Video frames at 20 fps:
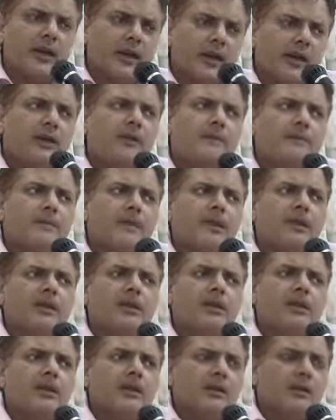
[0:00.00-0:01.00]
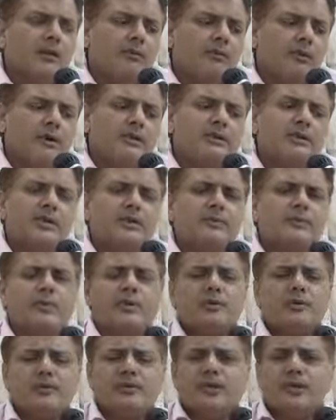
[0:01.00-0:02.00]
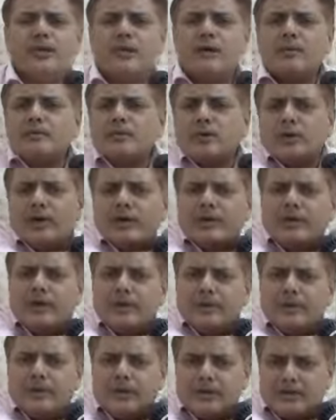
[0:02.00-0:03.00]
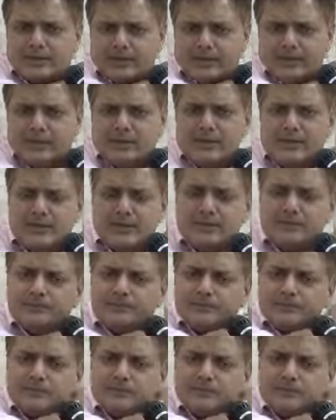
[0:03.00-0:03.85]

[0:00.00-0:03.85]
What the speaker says: And once this procedure comes on ATM and SMS,